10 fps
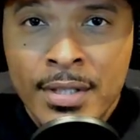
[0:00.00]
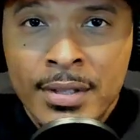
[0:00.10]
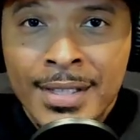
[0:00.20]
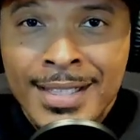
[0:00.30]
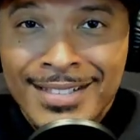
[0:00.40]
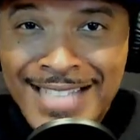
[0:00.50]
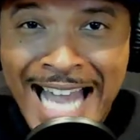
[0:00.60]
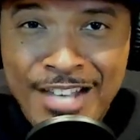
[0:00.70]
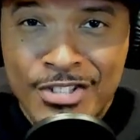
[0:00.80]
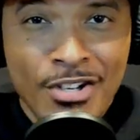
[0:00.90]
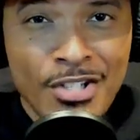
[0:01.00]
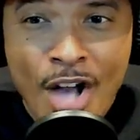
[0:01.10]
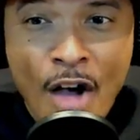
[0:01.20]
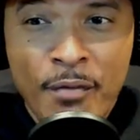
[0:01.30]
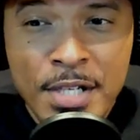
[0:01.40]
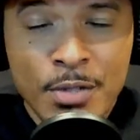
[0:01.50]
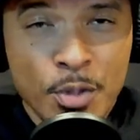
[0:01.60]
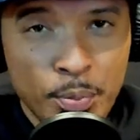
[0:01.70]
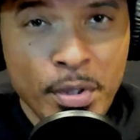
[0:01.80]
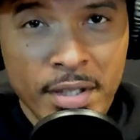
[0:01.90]
last year's offense was
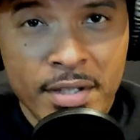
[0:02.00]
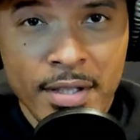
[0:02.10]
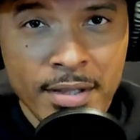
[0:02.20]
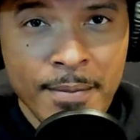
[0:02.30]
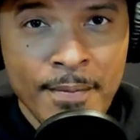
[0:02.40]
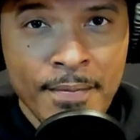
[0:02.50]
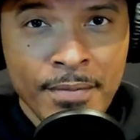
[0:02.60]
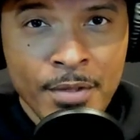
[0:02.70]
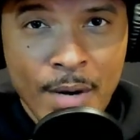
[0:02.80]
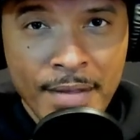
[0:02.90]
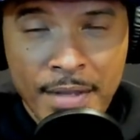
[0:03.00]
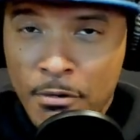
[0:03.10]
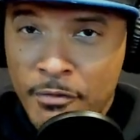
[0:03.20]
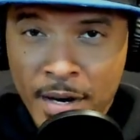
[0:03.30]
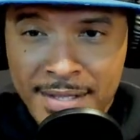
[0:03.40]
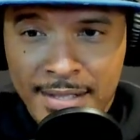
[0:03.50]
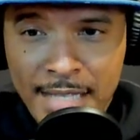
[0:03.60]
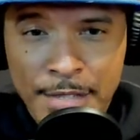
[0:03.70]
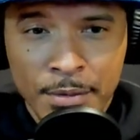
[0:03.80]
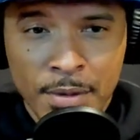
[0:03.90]
pretty good, right? They were very
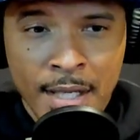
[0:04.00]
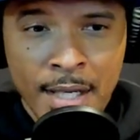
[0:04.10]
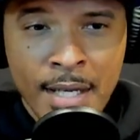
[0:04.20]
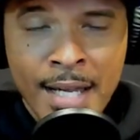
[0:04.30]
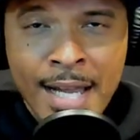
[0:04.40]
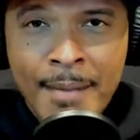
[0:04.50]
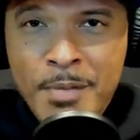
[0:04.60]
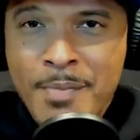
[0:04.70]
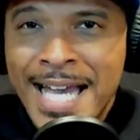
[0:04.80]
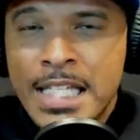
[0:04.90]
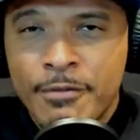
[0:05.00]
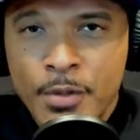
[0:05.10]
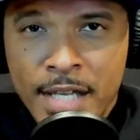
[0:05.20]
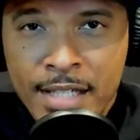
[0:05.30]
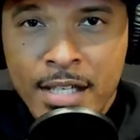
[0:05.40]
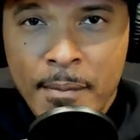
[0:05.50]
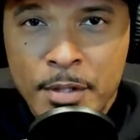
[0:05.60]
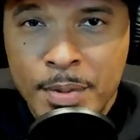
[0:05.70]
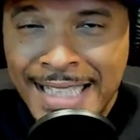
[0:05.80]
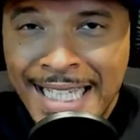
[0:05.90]
successful. I mean, minus a few hiccups,
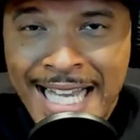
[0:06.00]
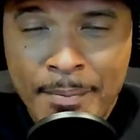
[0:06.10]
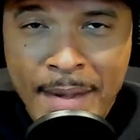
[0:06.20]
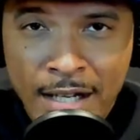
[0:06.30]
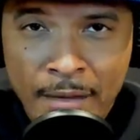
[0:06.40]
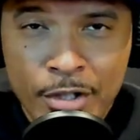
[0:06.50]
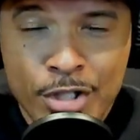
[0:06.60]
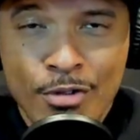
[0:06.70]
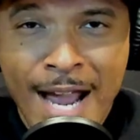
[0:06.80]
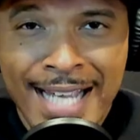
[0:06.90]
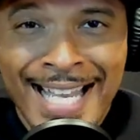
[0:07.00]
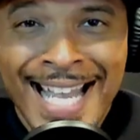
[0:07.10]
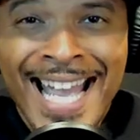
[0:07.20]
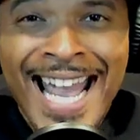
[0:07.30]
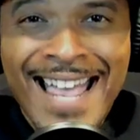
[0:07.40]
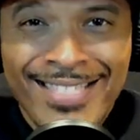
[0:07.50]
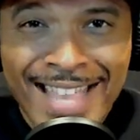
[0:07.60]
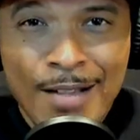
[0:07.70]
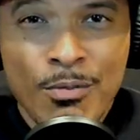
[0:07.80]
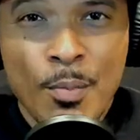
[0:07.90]
but they got back on the track, and they
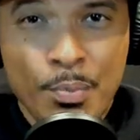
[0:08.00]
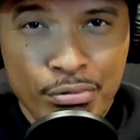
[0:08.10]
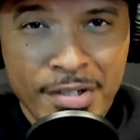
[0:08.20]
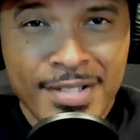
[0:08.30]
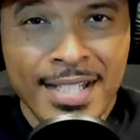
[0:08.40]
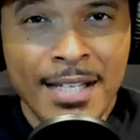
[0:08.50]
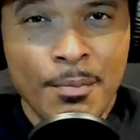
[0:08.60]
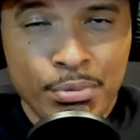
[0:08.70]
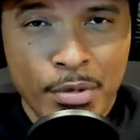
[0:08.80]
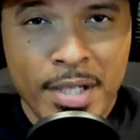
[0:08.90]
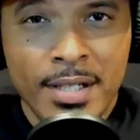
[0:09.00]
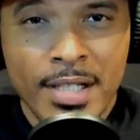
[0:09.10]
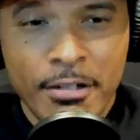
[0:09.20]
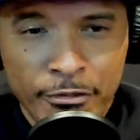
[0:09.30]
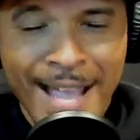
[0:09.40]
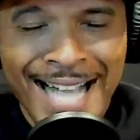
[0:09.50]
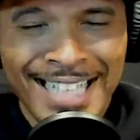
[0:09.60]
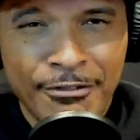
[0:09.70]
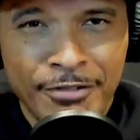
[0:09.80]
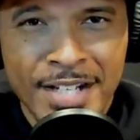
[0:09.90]
were pretty good. In fact, they
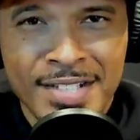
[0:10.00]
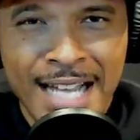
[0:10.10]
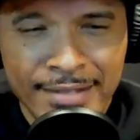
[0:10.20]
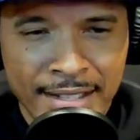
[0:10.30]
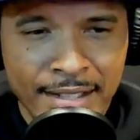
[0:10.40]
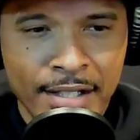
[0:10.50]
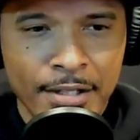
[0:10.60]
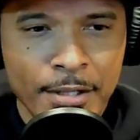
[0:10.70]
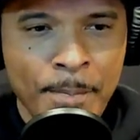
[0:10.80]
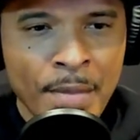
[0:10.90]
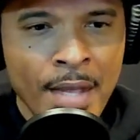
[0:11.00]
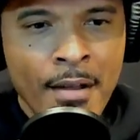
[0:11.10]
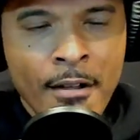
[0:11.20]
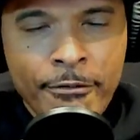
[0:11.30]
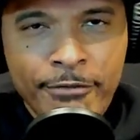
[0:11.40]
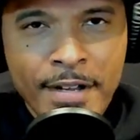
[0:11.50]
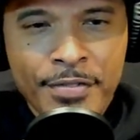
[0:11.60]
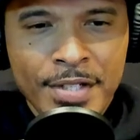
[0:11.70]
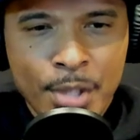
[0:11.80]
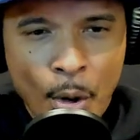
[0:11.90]
finished out the year 5th
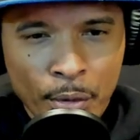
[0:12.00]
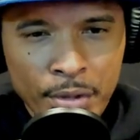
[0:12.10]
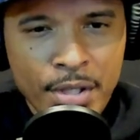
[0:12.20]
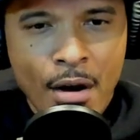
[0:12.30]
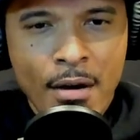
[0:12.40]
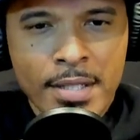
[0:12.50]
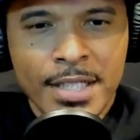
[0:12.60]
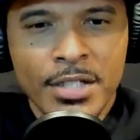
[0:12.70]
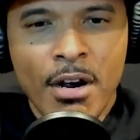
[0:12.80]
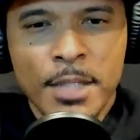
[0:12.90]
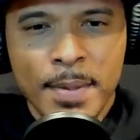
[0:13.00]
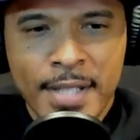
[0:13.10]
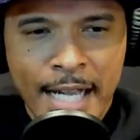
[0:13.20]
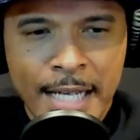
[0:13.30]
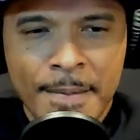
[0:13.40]
in total yards and yards per game,